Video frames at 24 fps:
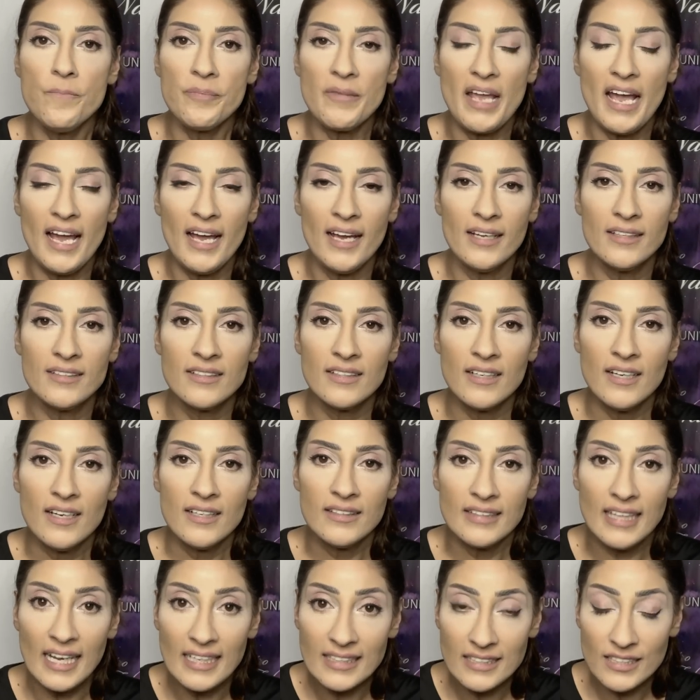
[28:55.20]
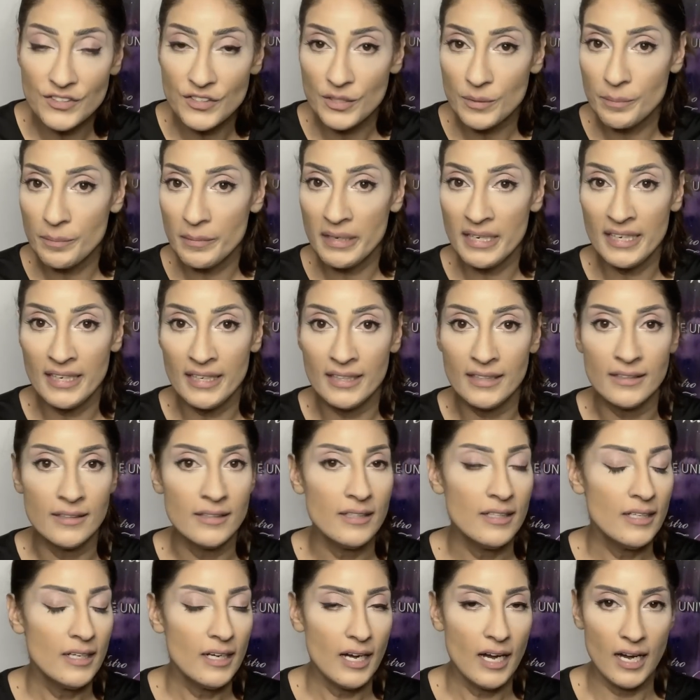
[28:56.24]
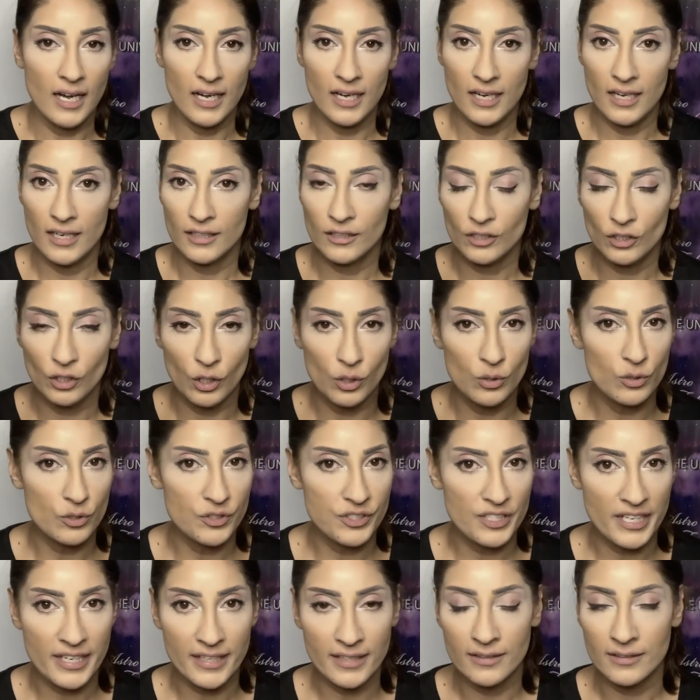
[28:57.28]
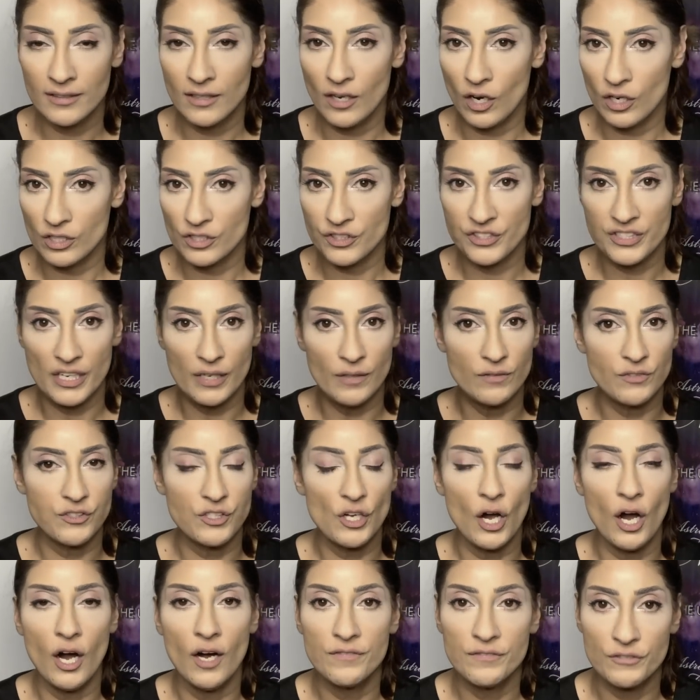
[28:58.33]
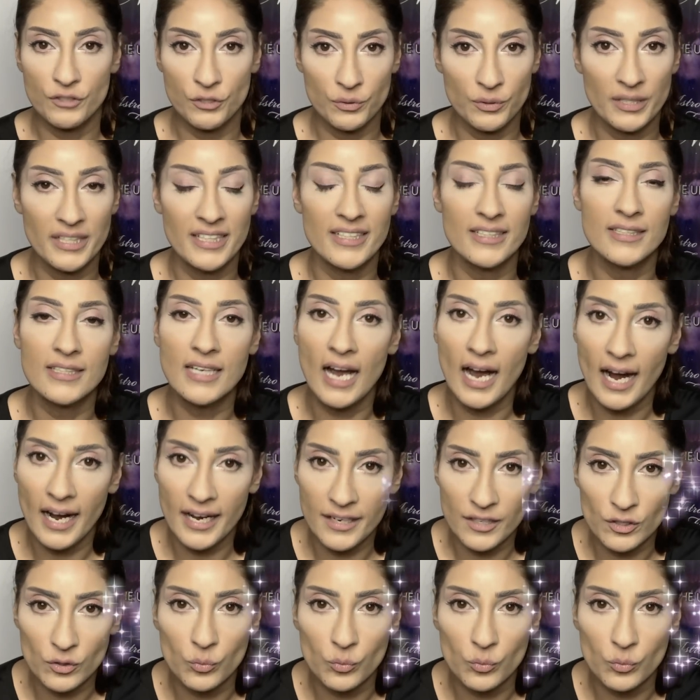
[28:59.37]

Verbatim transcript: And that doesn't mean uh, closing ourselves off to the entire